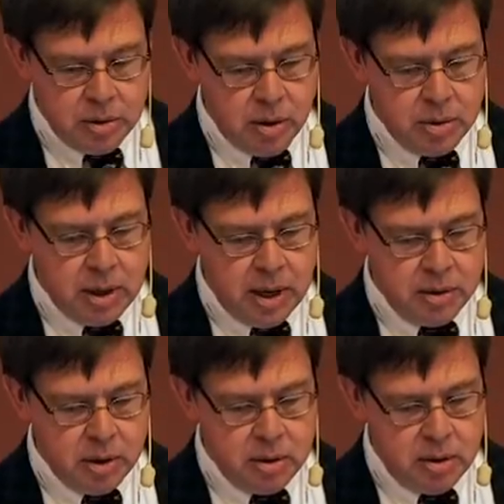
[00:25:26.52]
so it's not
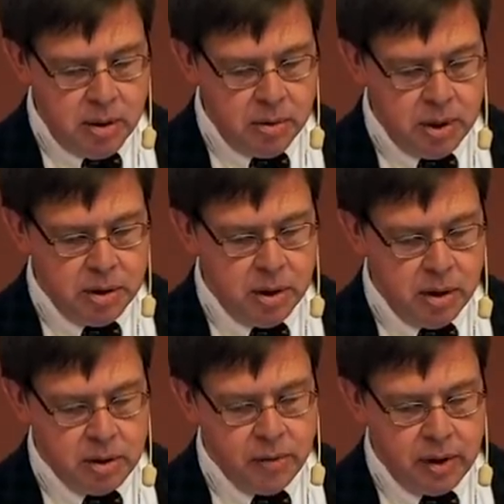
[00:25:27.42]
just
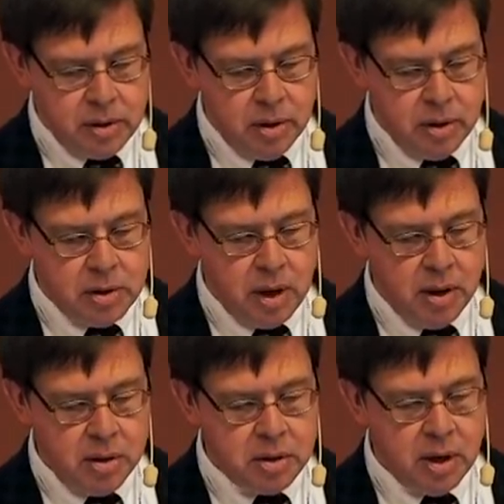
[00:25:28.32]
UTC that's facing this
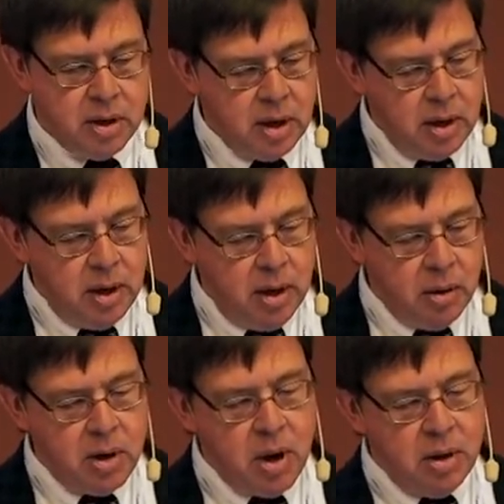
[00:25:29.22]
challenge. And
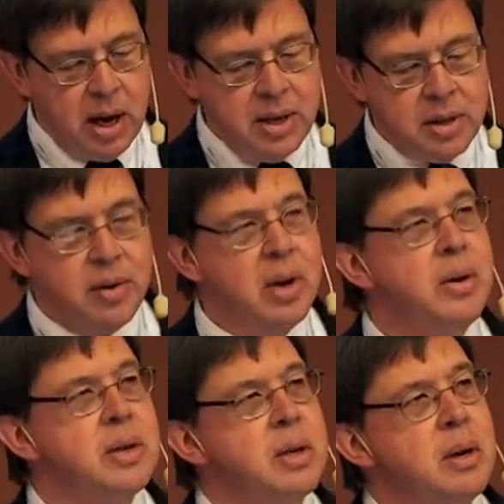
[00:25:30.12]
lines of
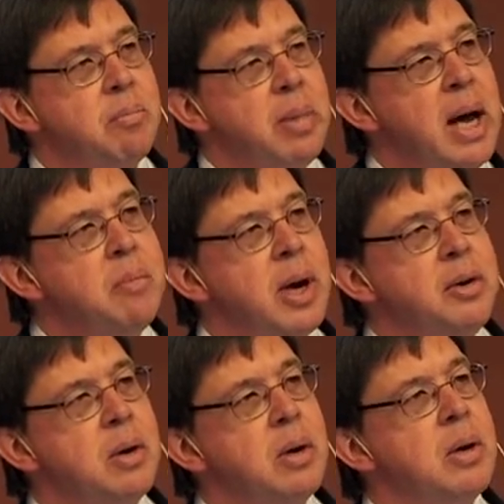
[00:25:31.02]
code is a bad
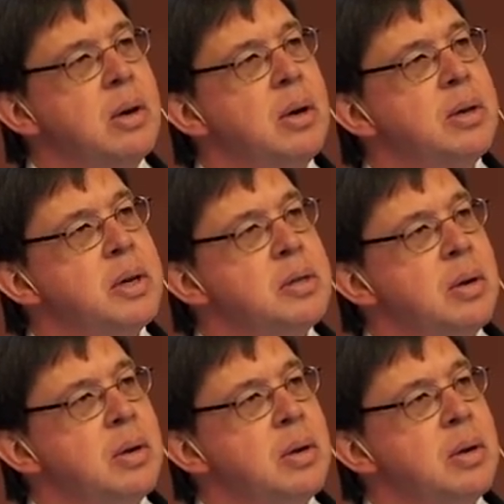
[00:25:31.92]
metric. It doesn't